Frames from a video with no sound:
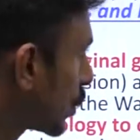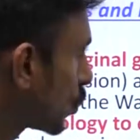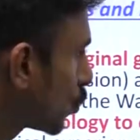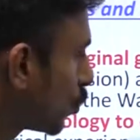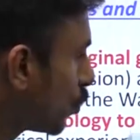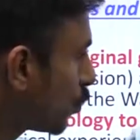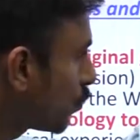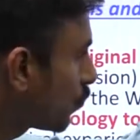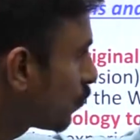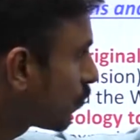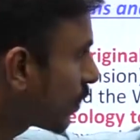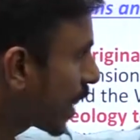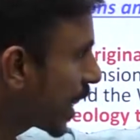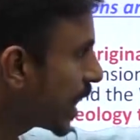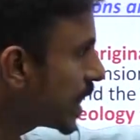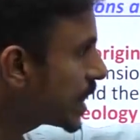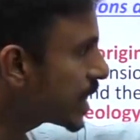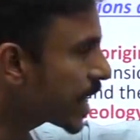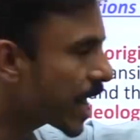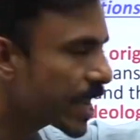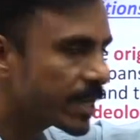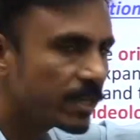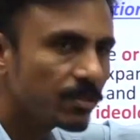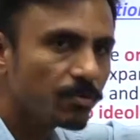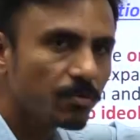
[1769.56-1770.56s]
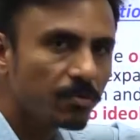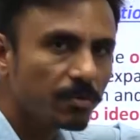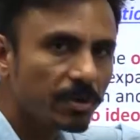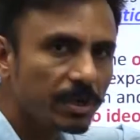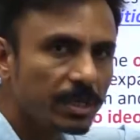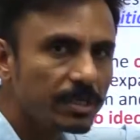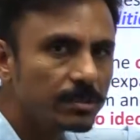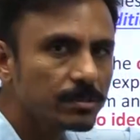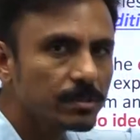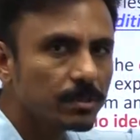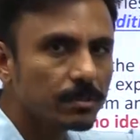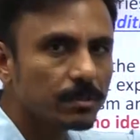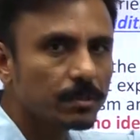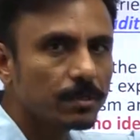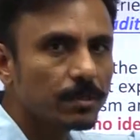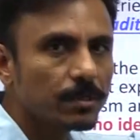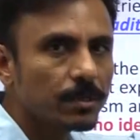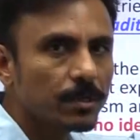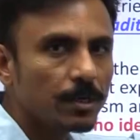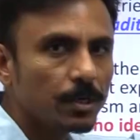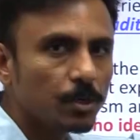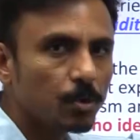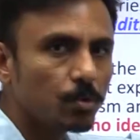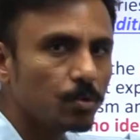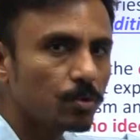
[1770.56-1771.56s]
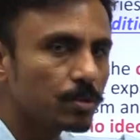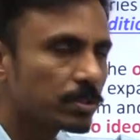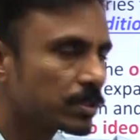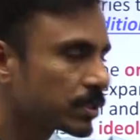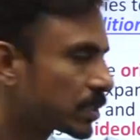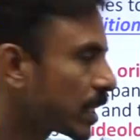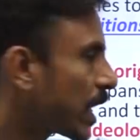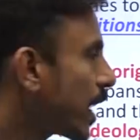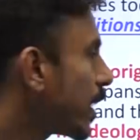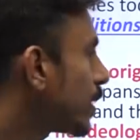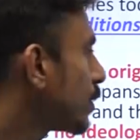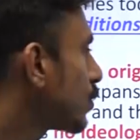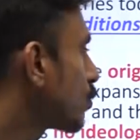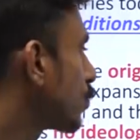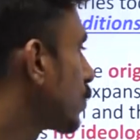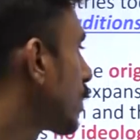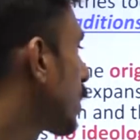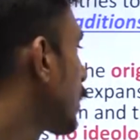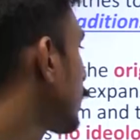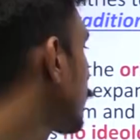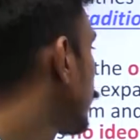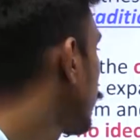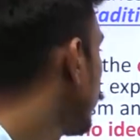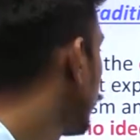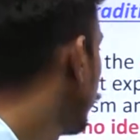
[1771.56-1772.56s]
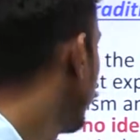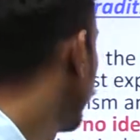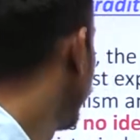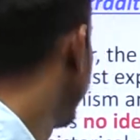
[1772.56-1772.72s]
don't find any reason to stand together.